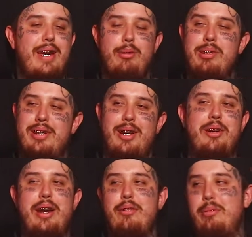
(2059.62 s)
he was
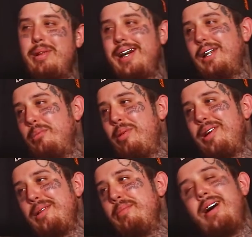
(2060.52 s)
selling everybody at the
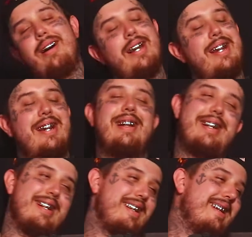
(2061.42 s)
party Molly and
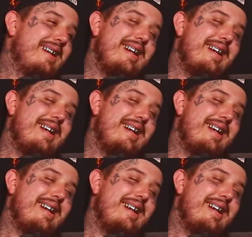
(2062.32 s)
just